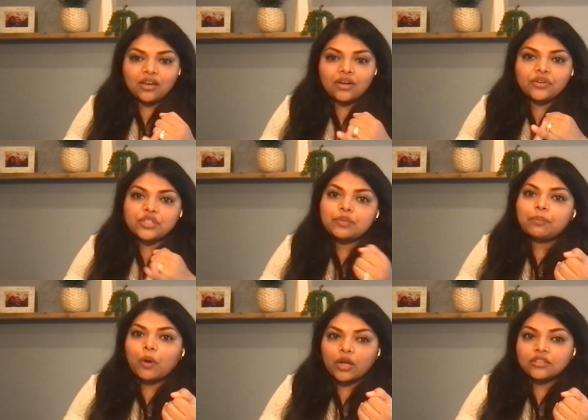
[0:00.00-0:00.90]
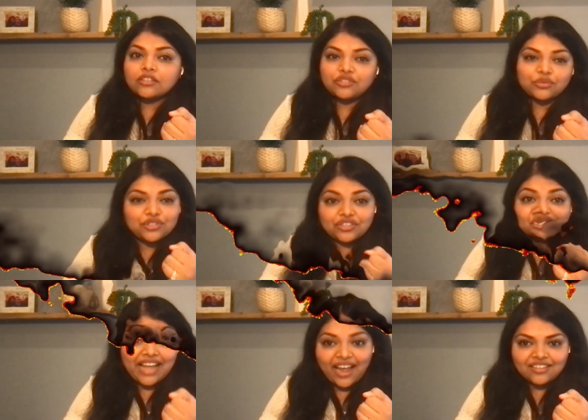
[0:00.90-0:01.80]
respond, don't
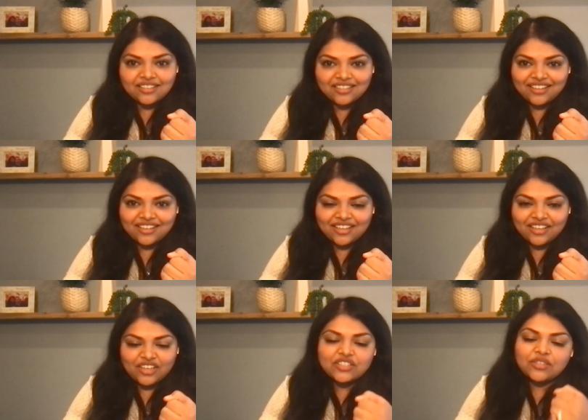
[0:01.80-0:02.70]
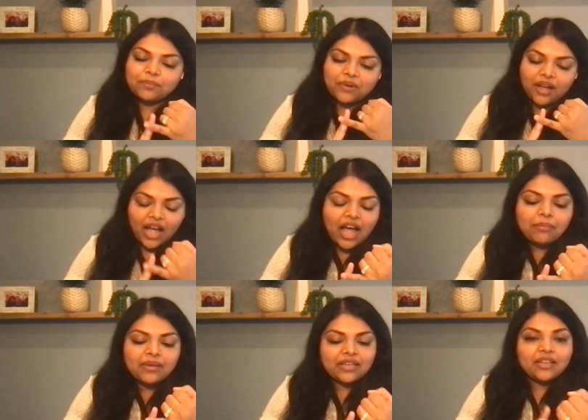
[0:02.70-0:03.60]
react. So
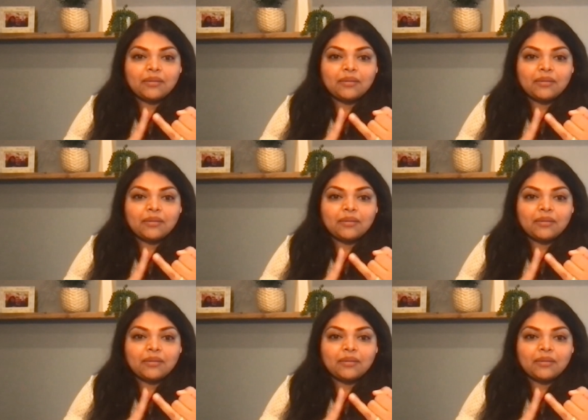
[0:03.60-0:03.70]
calmly,